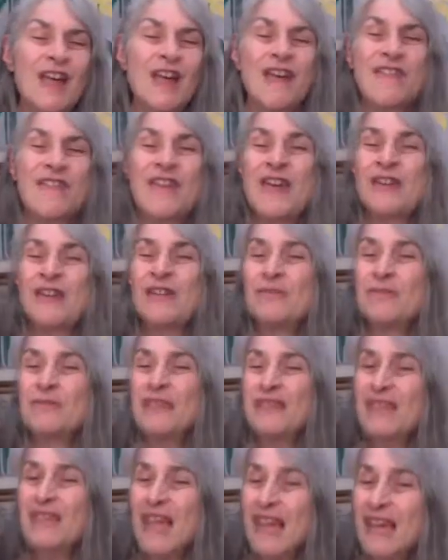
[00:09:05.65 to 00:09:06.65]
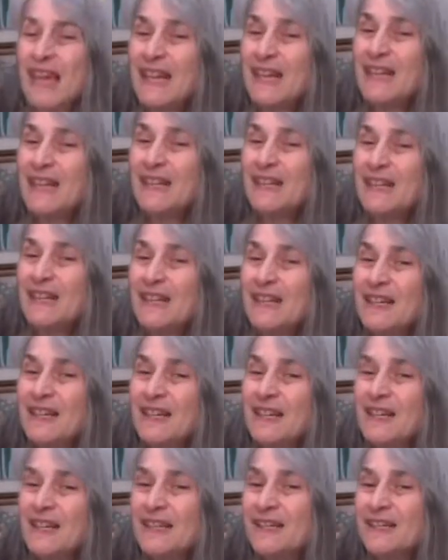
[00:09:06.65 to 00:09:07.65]
that are related
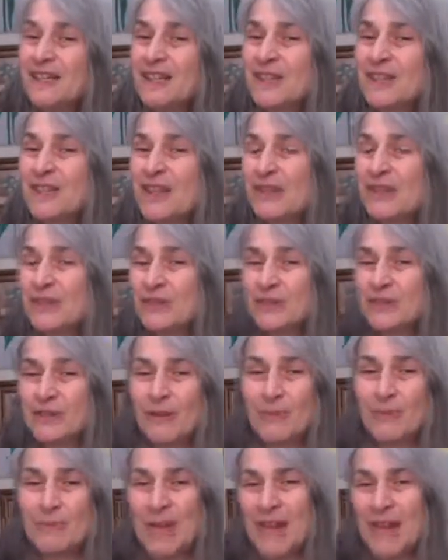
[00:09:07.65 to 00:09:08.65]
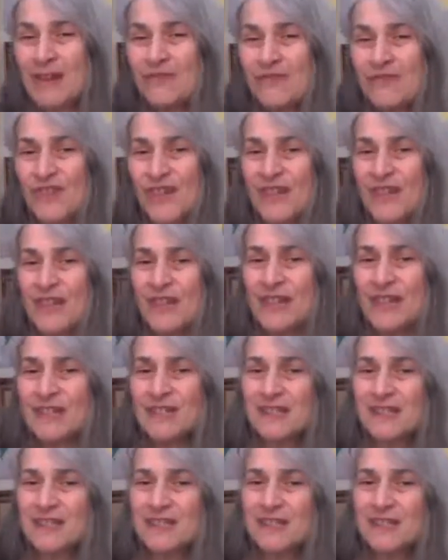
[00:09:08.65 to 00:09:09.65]
to those bad
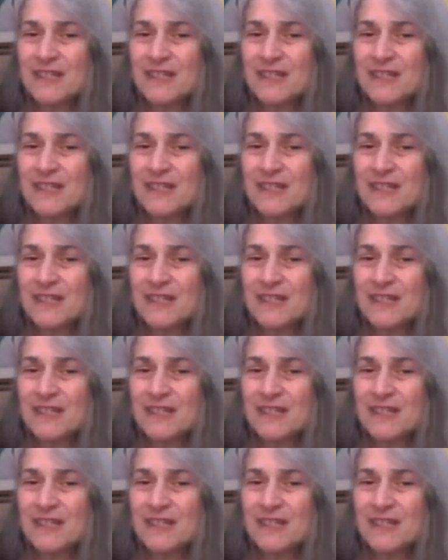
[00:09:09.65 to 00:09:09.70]
feelings,